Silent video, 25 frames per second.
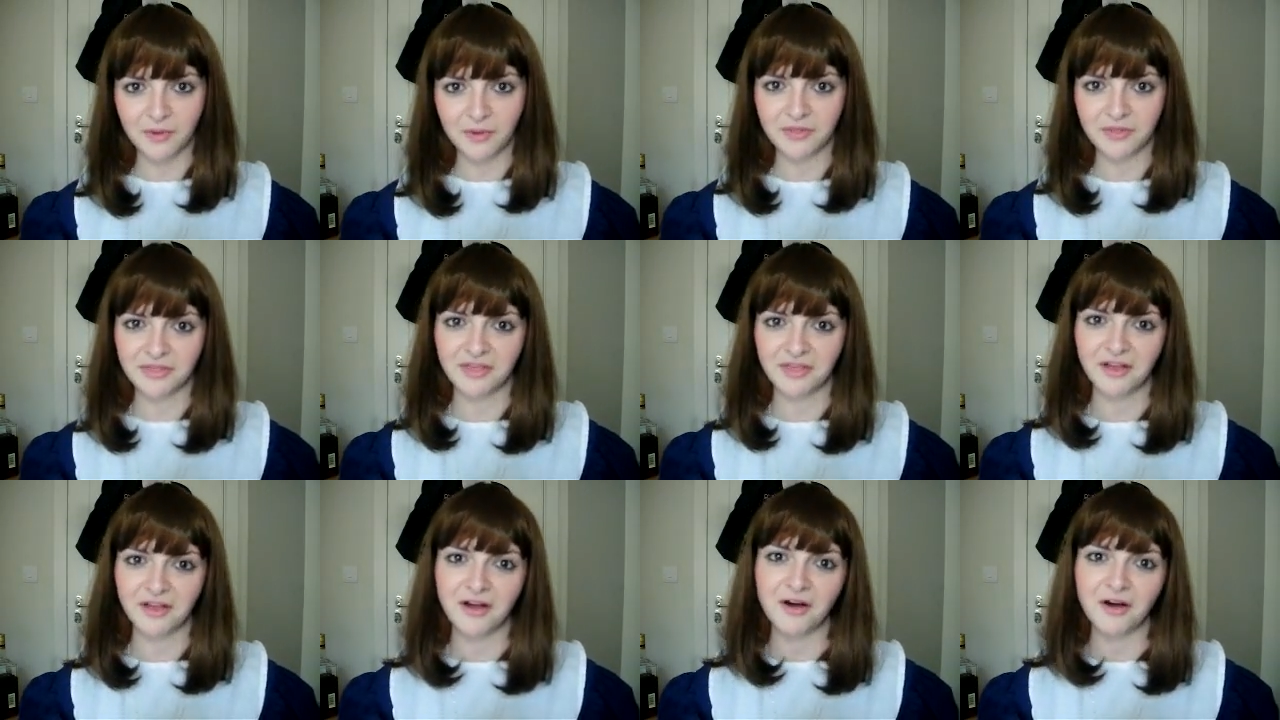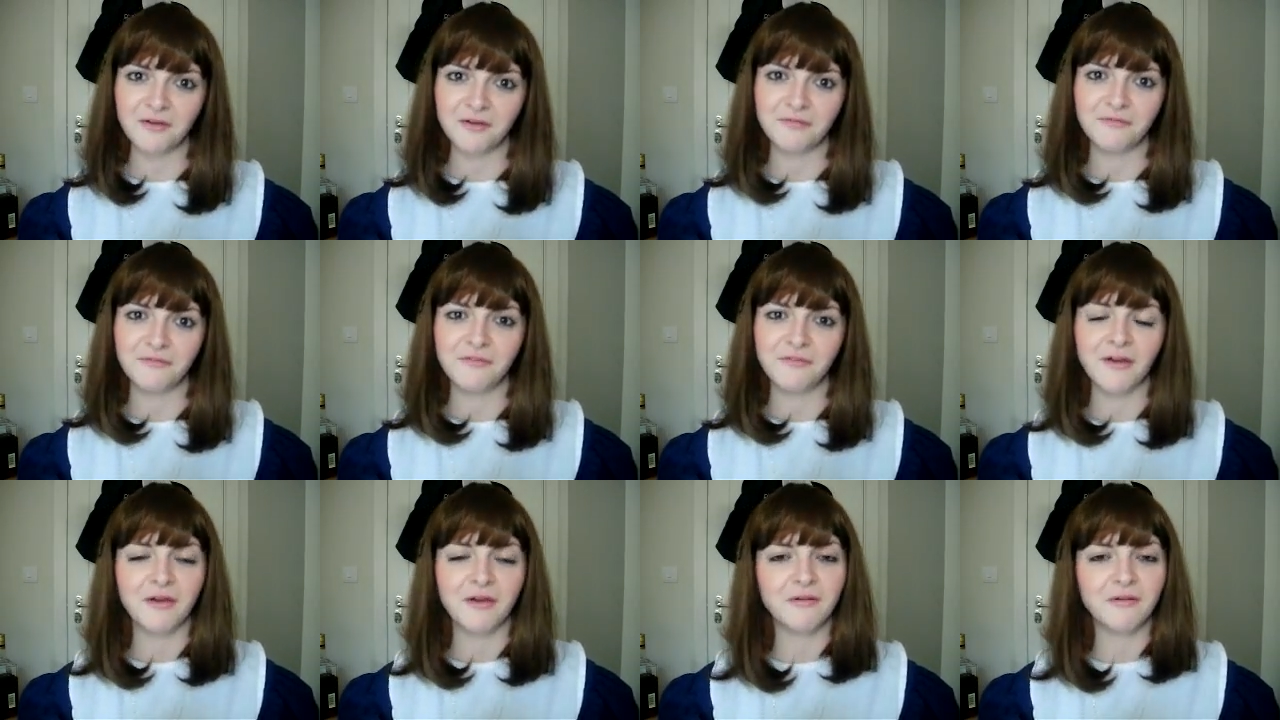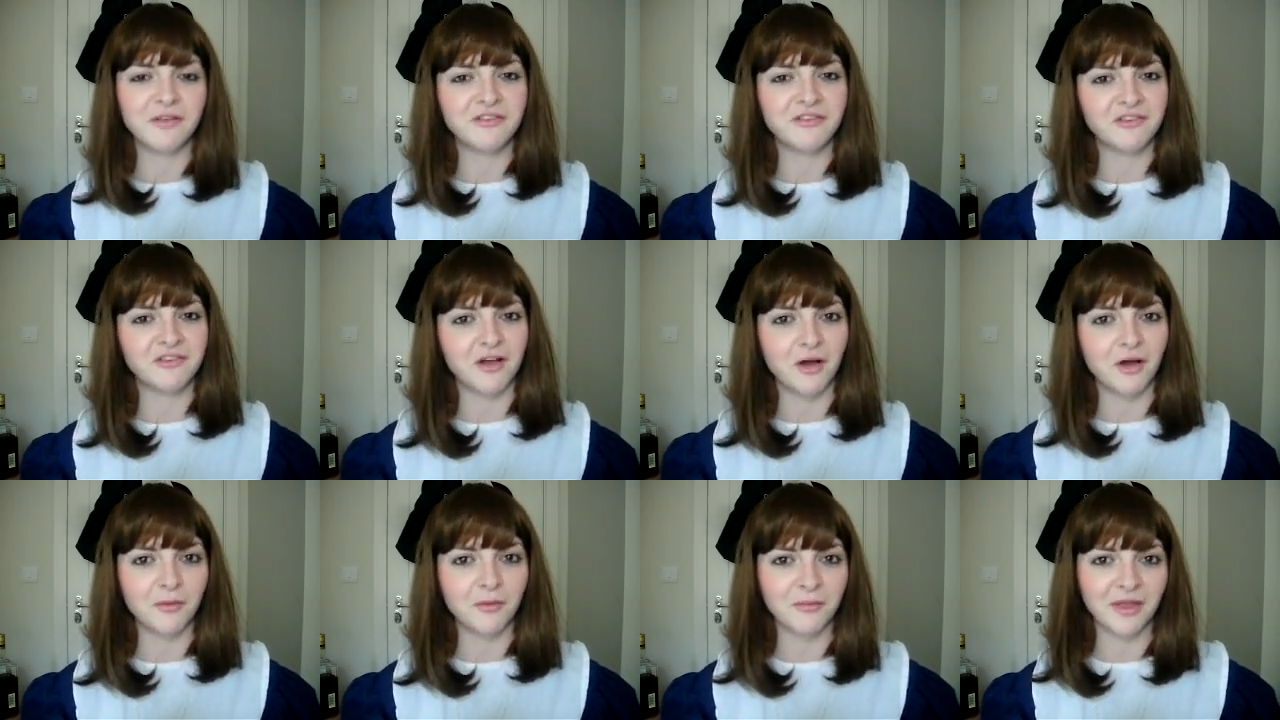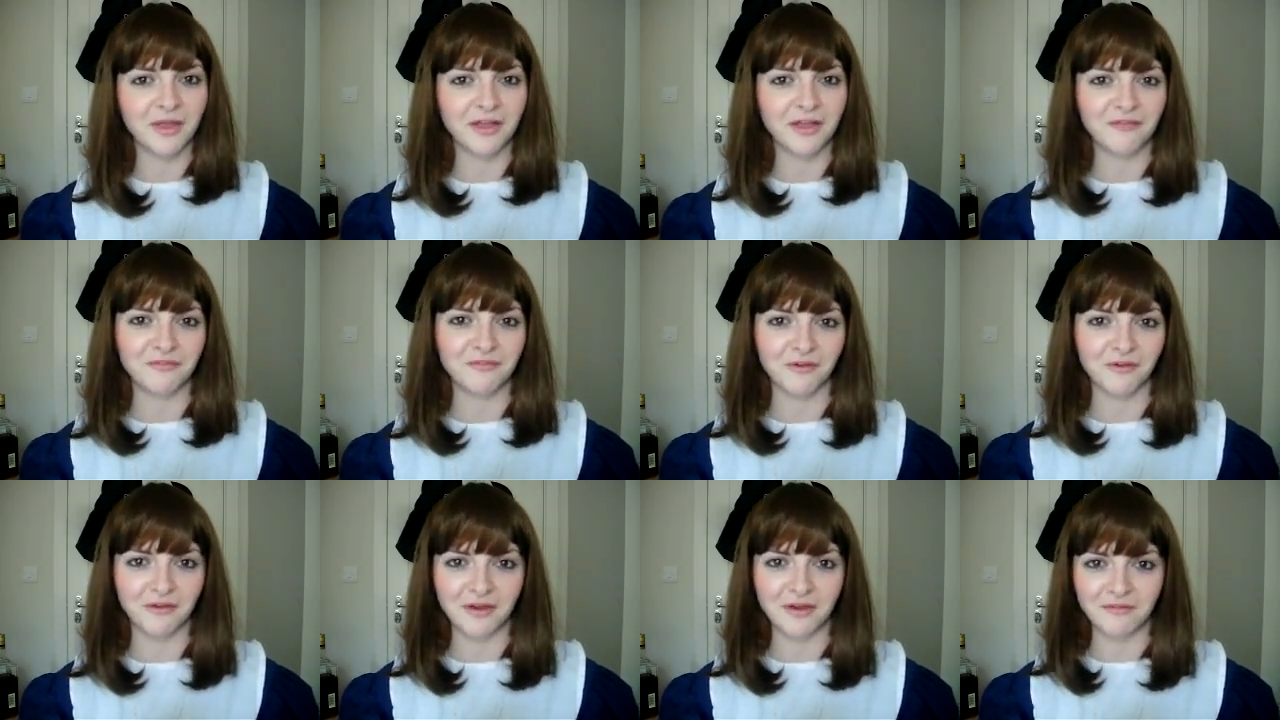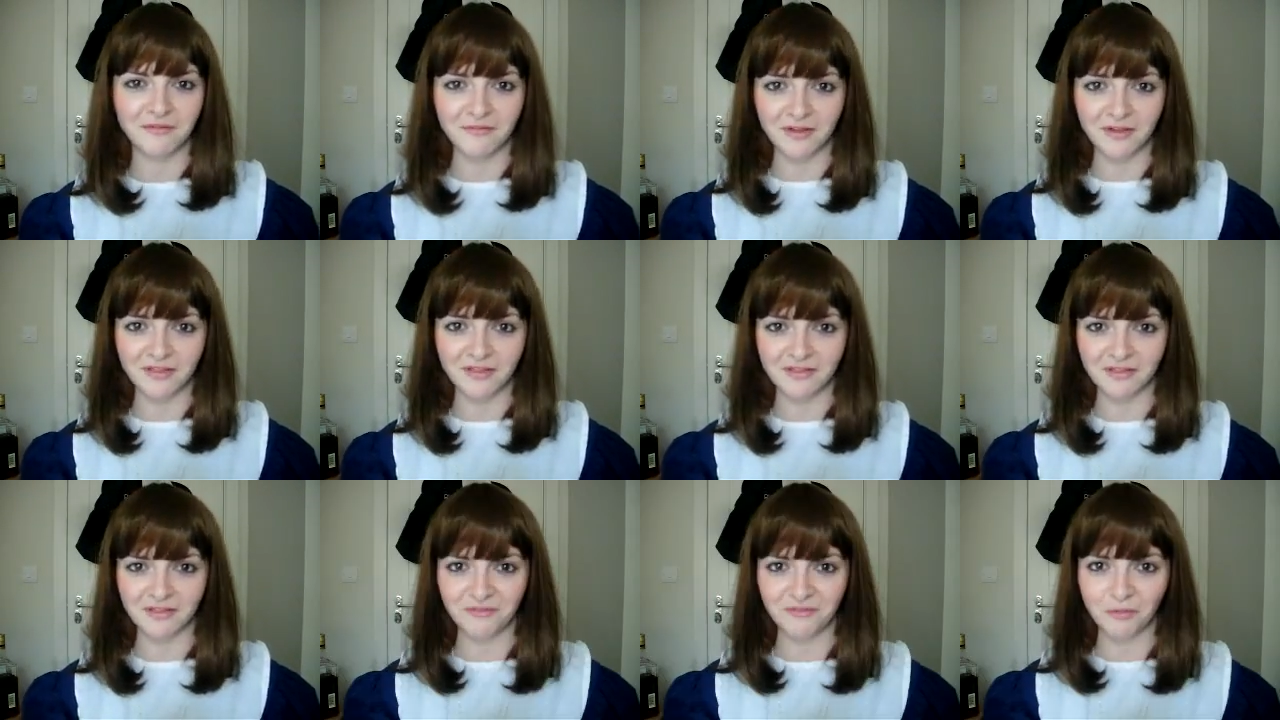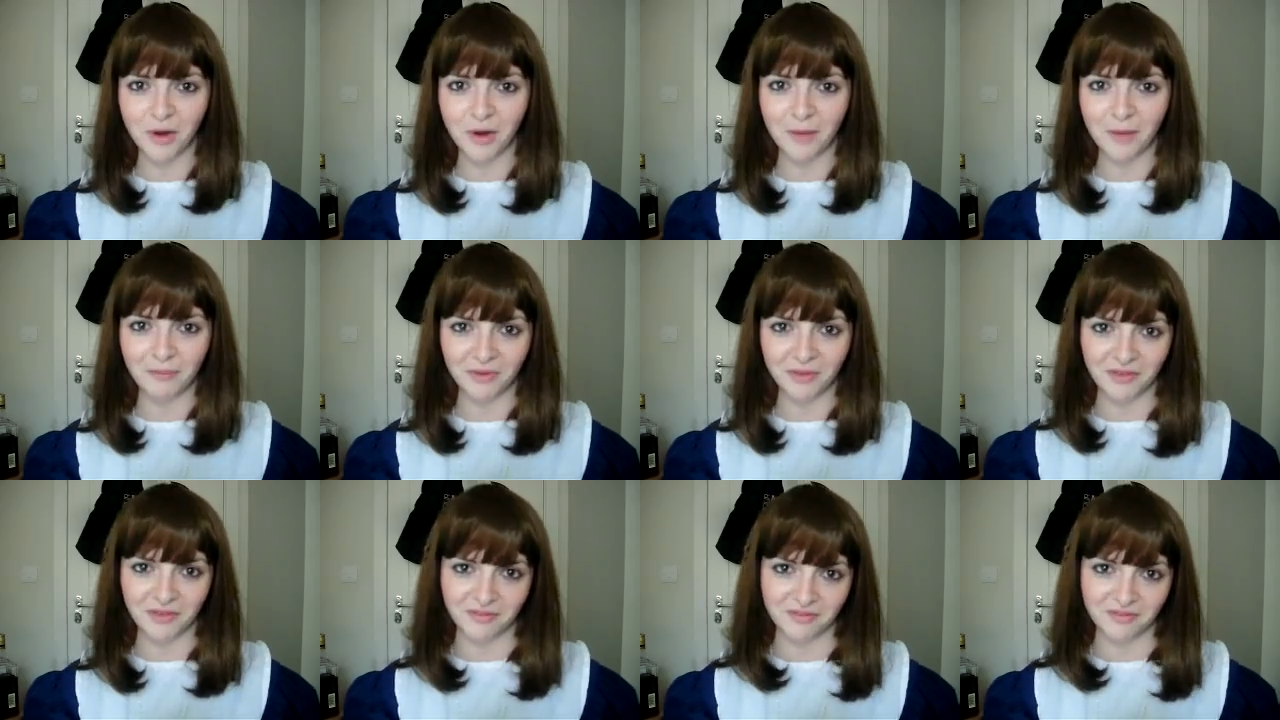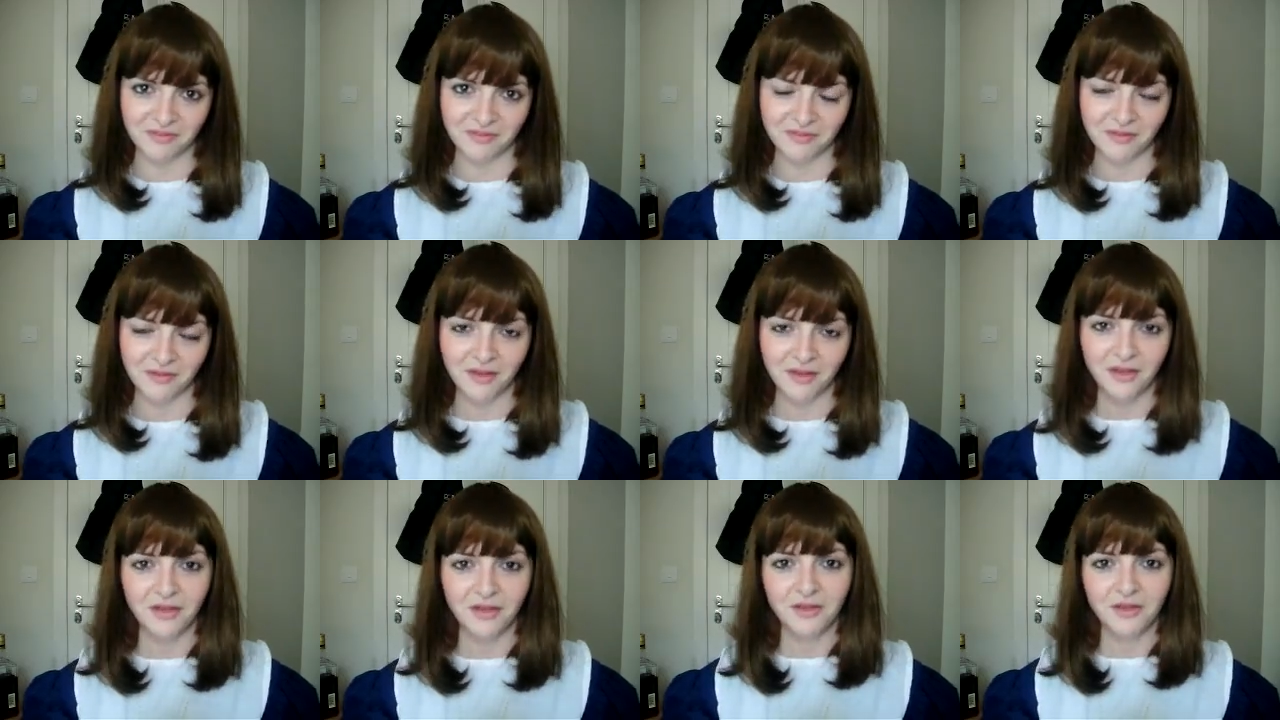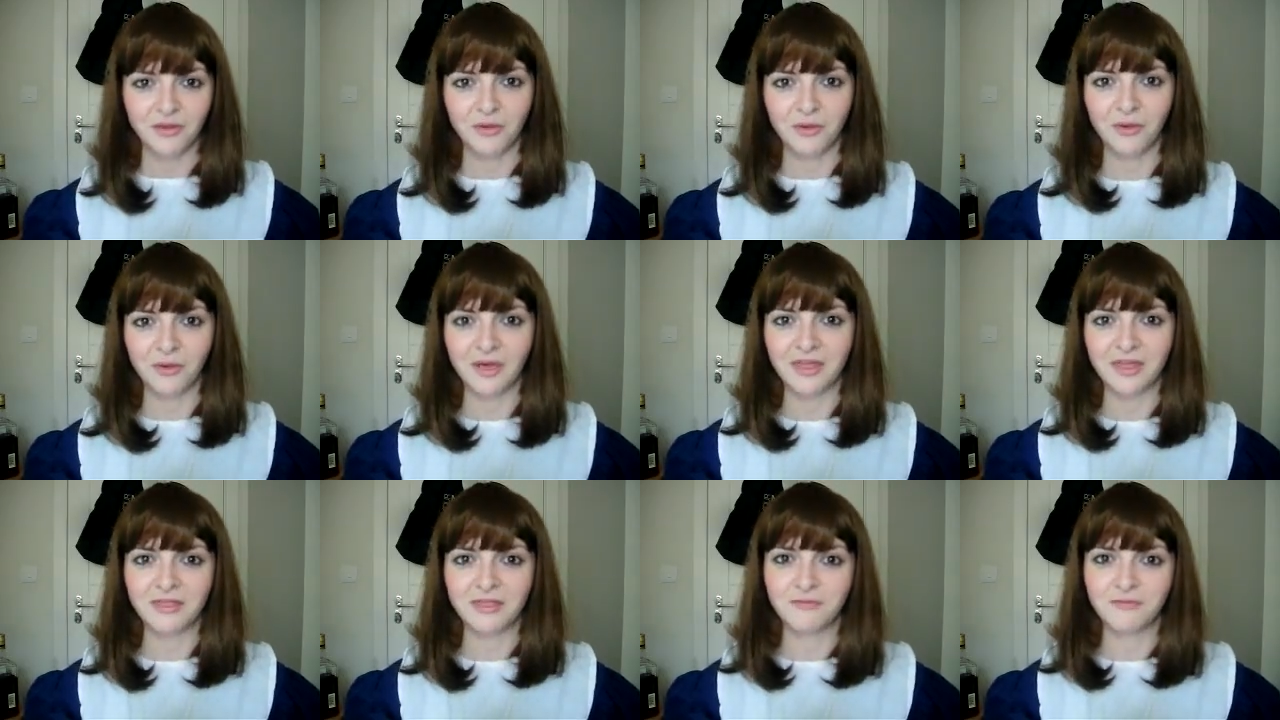but they are very charming and very inventive weapons. You